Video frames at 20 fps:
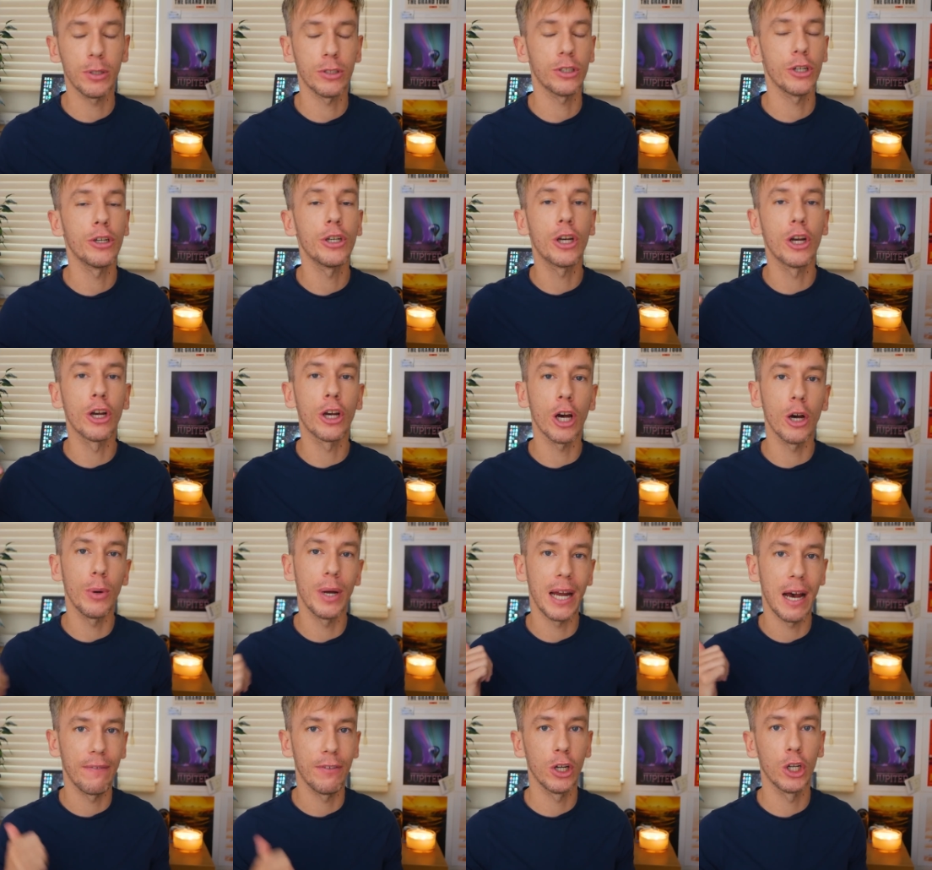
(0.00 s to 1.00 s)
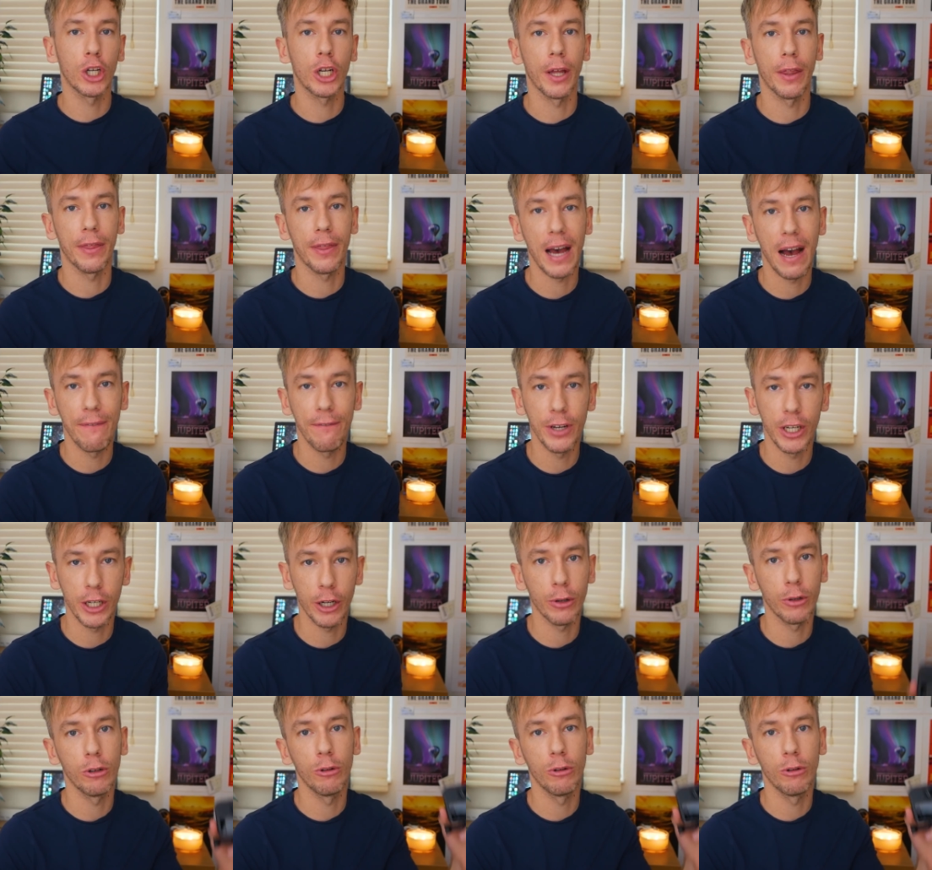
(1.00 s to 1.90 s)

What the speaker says: So you can go and have a look at that video.